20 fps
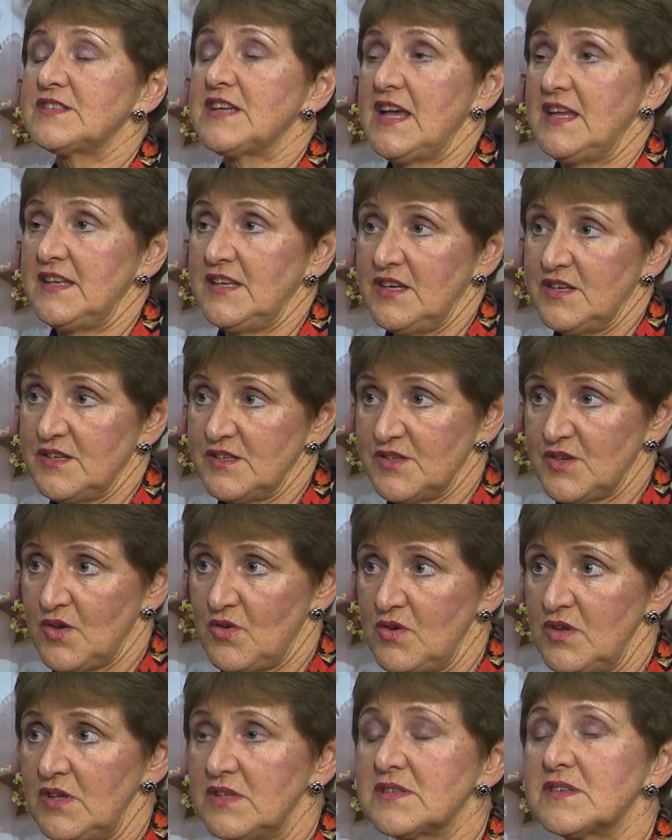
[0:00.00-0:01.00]
10 years
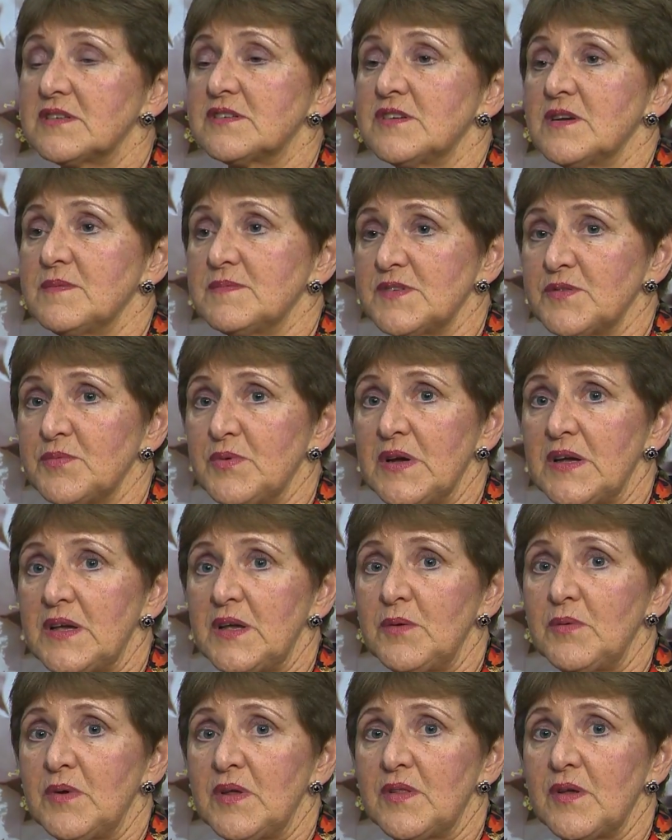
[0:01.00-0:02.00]
old in terms of
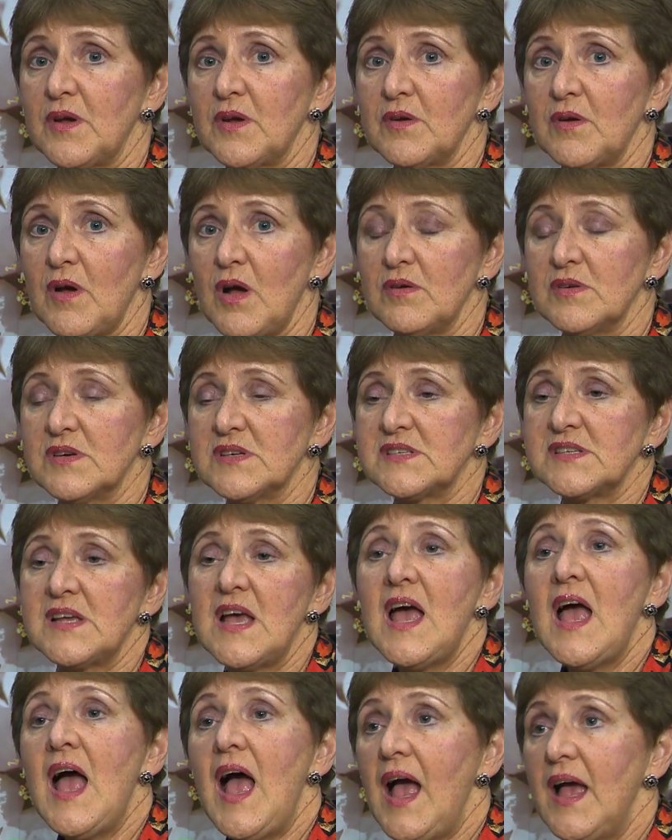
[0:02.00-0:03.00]
working with our growers,
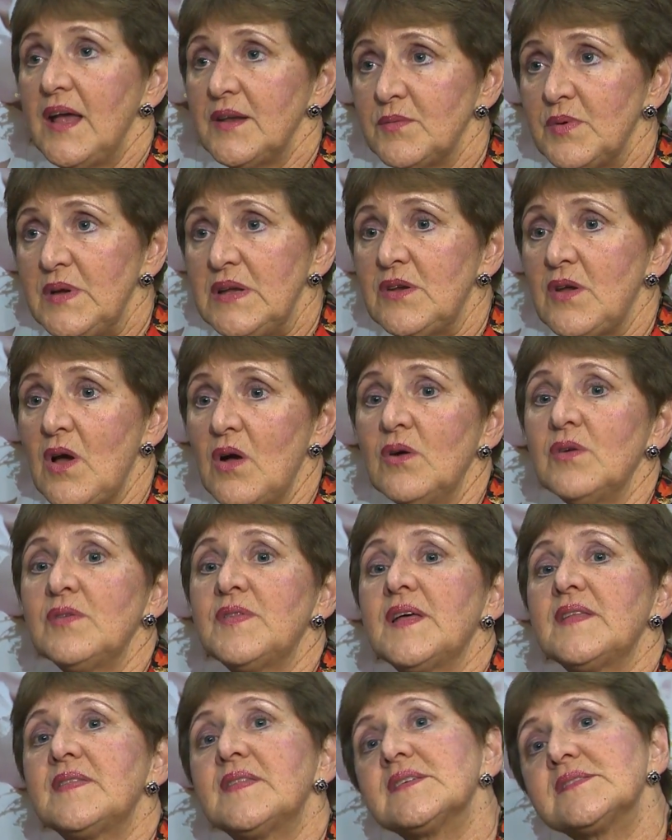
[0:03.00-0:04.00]
and we know
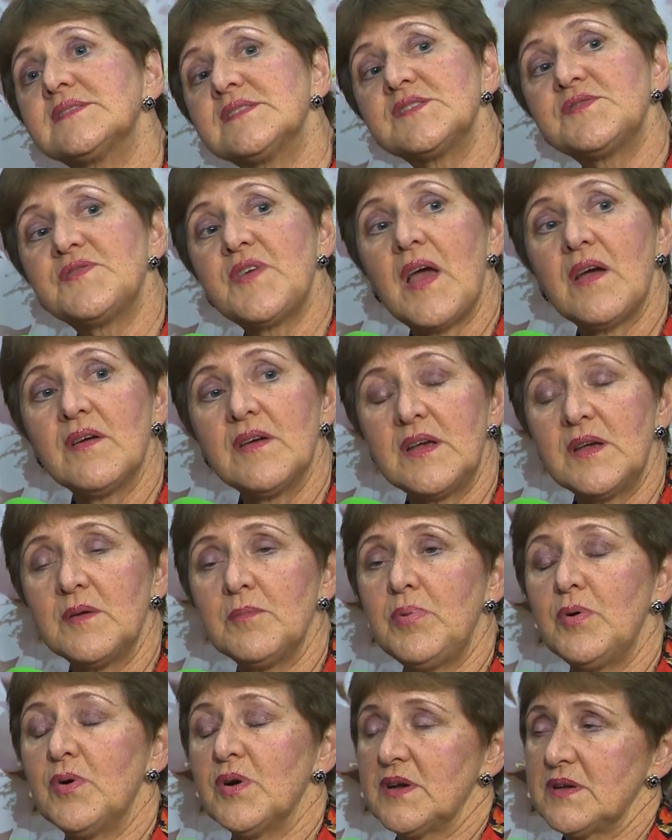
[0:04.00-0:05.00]
that this is very
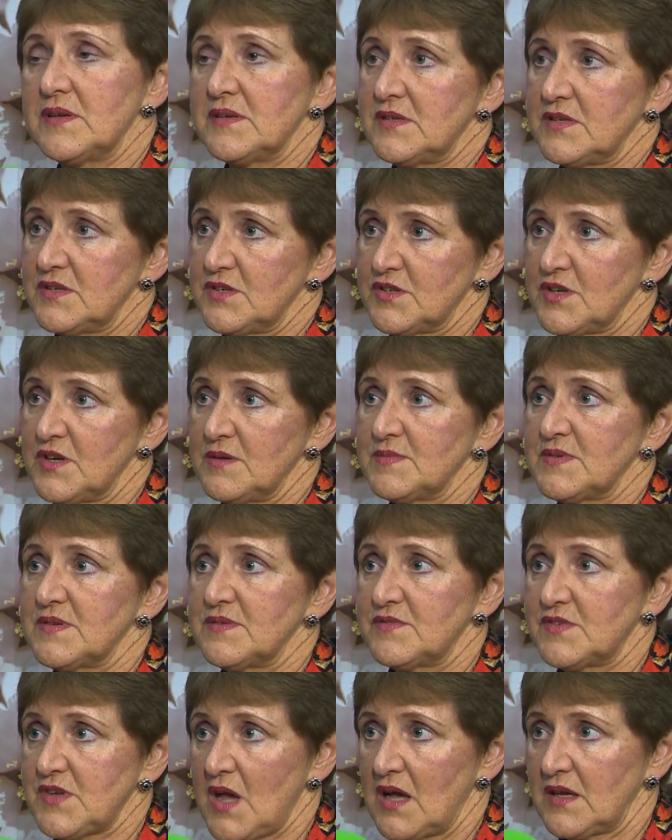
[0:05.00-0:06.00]
important in terms
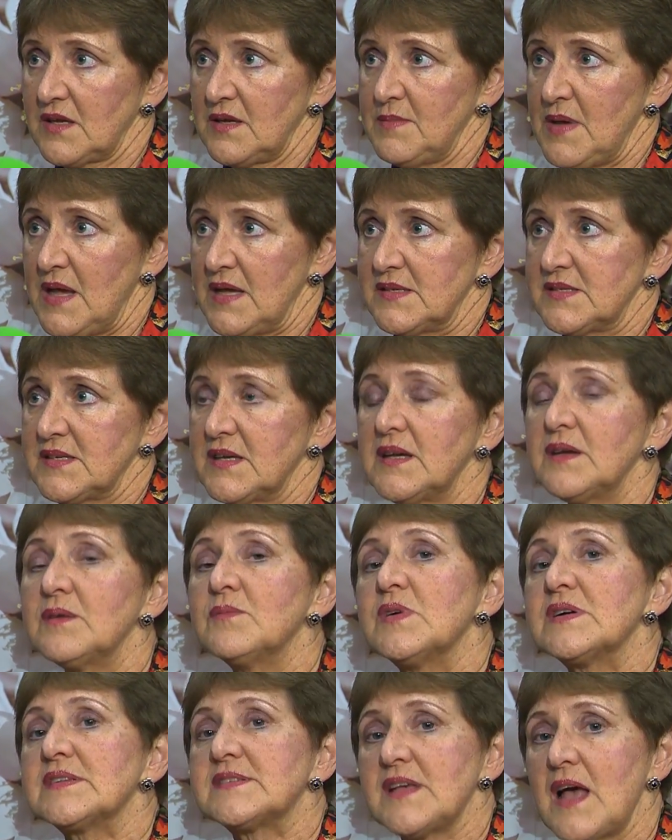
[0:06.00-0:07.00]
of
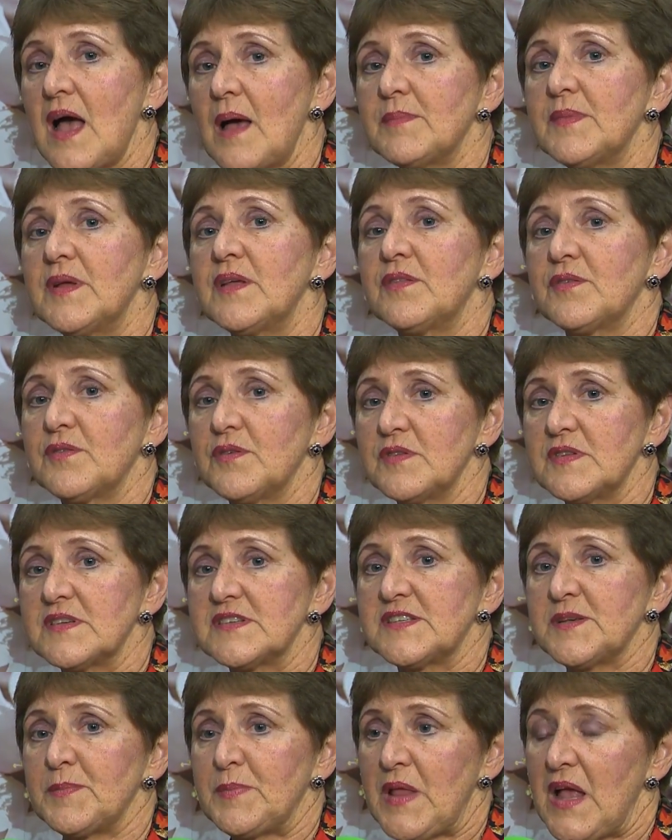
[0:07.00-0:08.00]
documenting what's happening through the
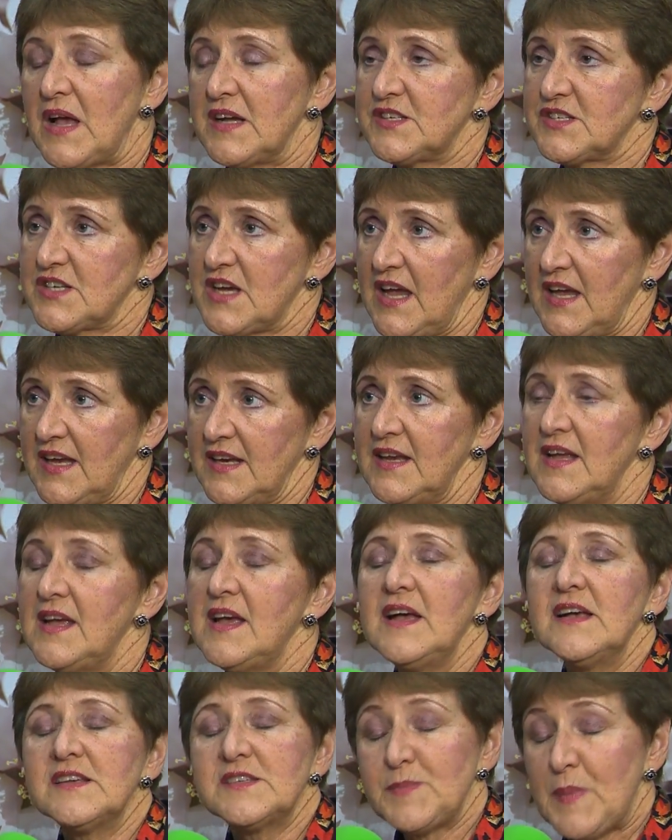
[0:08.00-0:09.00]
supply chain,
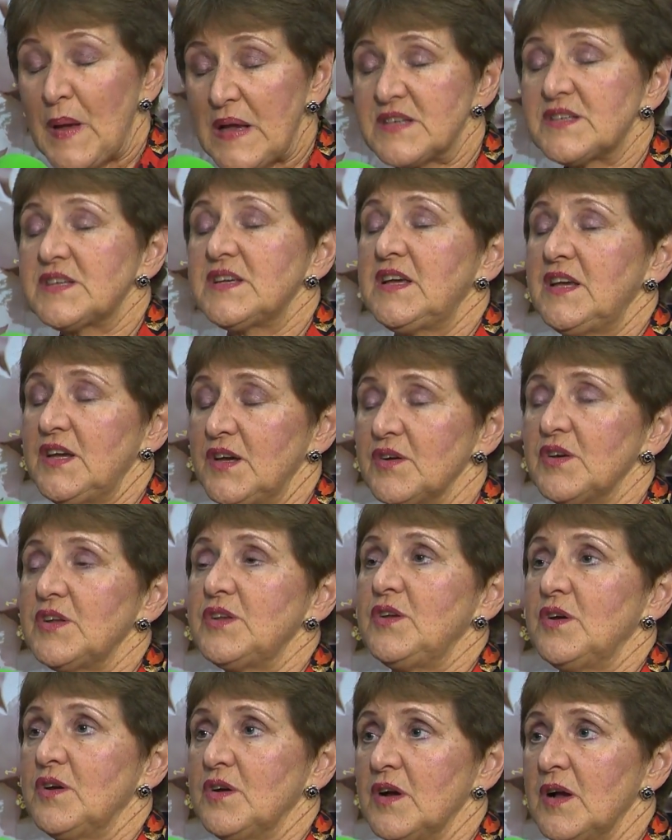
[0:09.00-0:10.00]
especially here
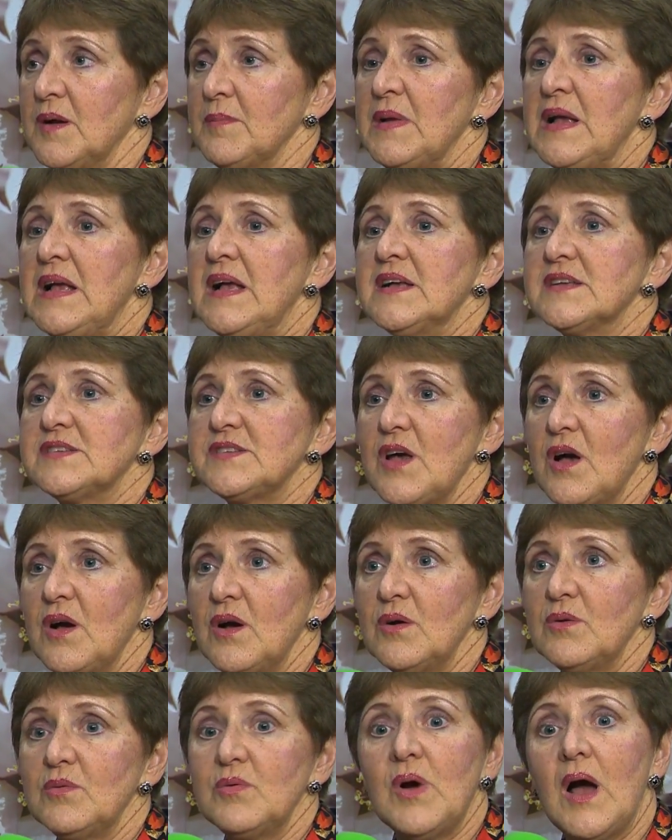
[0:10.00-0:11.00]
in Europe.
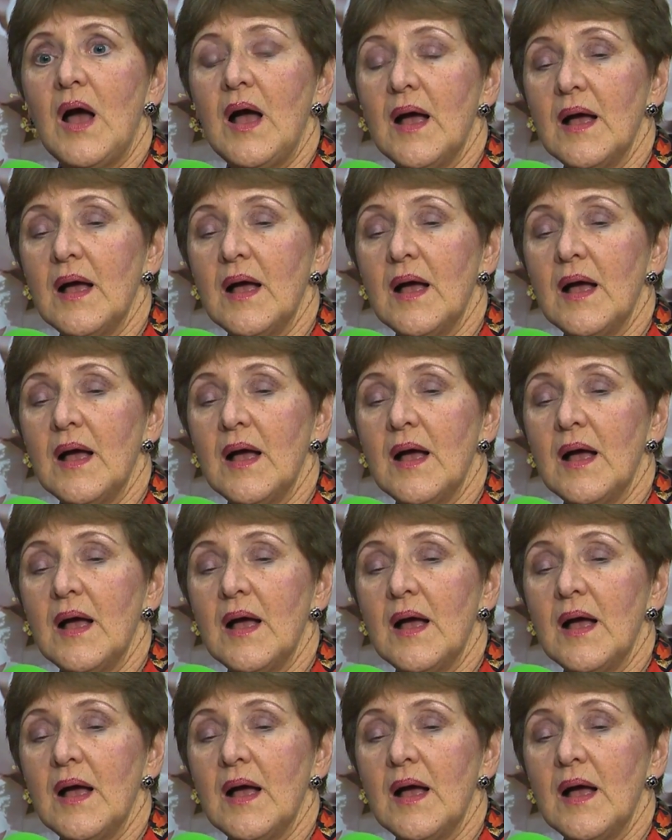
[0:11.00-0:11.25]
So